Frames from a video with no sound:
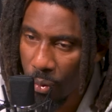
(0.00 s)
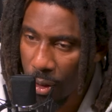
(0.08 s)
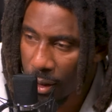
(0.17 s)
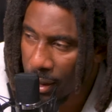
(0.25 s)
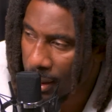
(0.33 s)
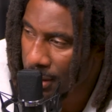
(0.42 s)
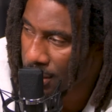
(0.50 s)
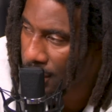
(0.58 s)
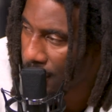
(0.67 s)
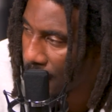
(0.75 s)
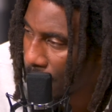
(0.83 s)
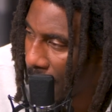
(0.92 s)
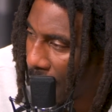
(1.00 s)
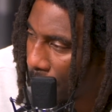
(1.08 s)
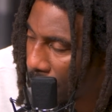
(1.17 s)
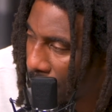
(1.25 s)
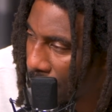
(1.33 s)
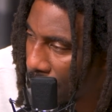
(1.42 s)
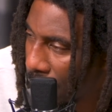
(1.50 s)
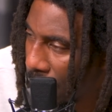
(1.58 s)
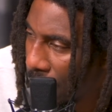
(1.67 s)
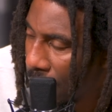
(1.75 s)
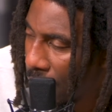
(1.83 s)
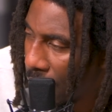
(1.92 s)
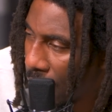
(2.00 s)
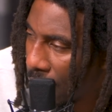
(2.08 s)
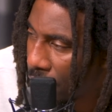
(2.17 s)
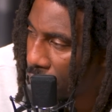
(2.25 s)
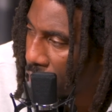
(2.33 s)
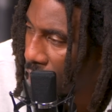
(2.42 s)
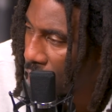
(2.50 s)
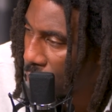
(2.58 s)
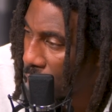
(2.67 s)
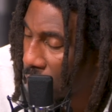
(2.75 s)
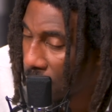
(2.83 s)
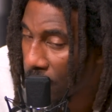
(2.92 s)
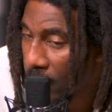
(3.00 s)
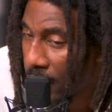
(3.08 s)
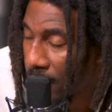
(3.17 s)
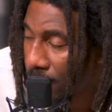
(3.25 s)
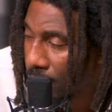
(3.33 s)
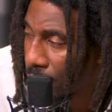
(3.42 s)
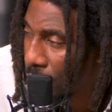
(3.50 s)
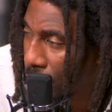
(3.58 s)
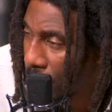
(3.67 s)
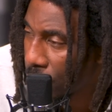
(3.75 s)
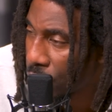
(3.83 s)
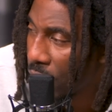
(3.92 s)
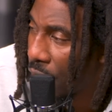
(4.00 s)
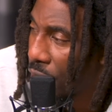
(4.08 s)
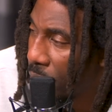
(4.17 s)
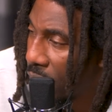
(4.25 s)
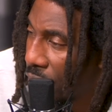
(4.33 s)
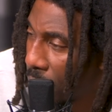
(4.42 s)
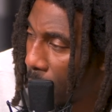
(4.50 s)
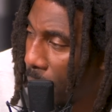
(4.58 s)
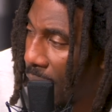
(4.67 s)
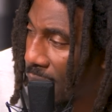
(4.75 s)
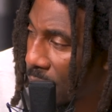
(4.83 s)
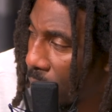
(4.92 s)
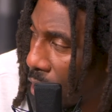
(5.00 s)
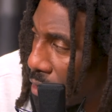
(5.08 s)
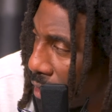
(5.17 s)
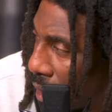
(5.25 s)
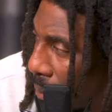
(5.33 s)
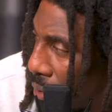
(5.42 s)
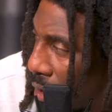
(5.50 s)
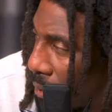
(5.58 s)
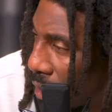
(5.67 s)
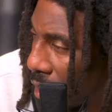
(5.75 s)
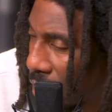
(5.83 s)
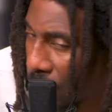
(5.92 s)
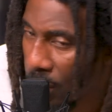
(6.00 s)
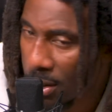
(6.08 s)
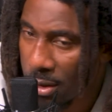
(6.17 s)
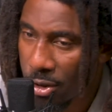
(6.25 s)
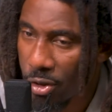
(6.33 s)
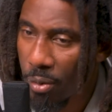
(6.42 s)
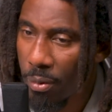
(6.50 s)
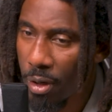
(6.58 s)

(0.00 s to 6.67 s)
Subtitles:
I wanted that to keep happening. And Phoenix was great for me from a basketball standpoint because it wasn't so